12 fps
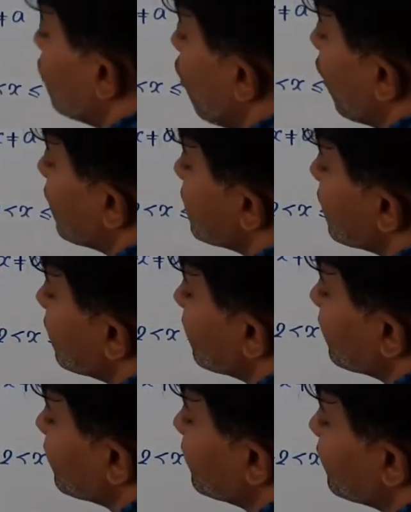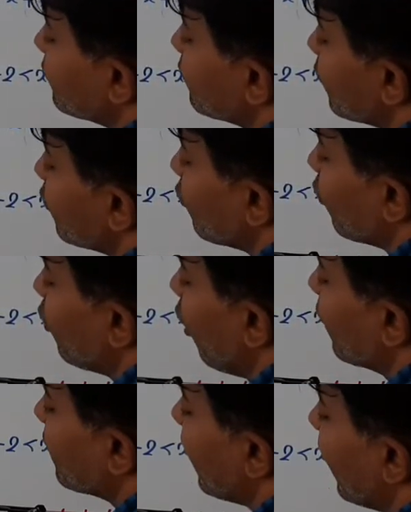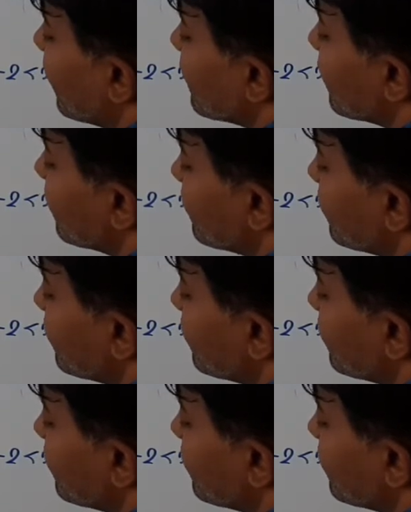not. So not that.